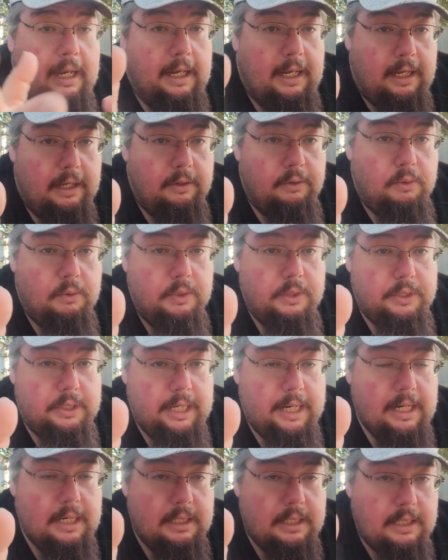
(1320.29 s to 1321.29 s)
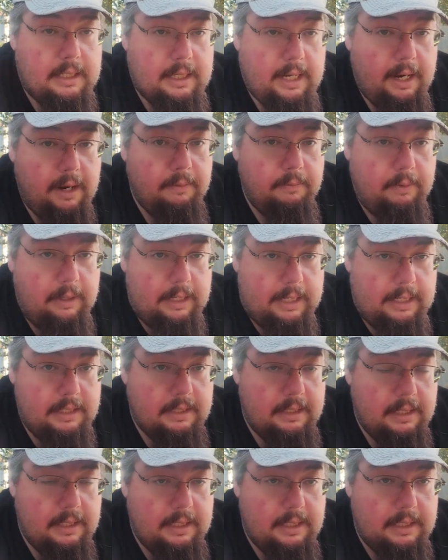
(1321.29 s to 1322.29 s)
And of course, Janice is
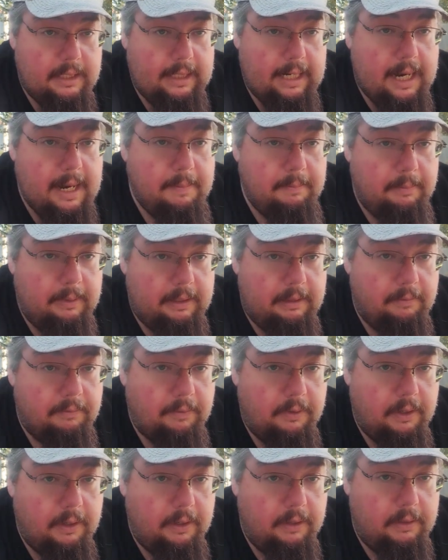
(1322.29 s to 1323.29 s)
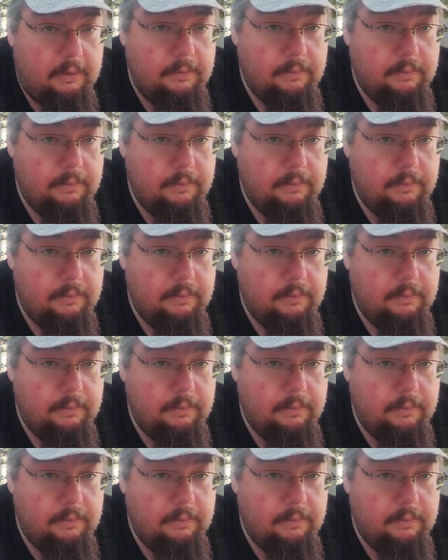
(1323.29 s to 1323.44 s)
outraged at this gambling for her